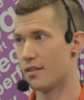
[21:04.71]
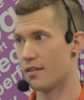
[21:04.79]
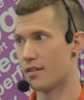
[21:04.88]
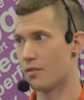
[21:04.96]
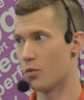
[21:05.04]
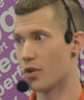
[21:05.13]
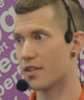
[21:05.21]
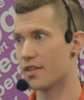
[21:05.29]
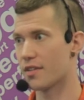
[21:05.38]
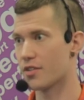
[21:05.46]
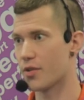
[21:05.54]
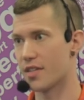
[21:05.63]
the work
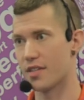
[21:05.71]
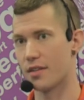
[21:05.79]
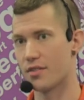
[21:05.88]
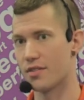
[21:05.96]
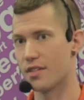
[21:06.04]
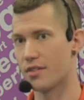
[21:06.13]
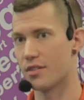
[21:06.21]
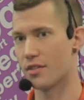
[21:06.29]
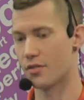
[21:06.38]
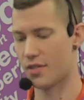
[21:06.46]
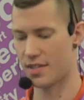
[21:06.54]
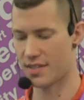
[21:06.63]
that the translators did
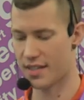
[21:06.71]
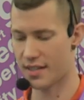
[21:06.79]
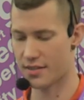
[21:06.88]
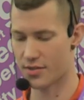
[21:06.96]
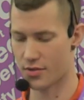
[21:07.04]
to create these tags.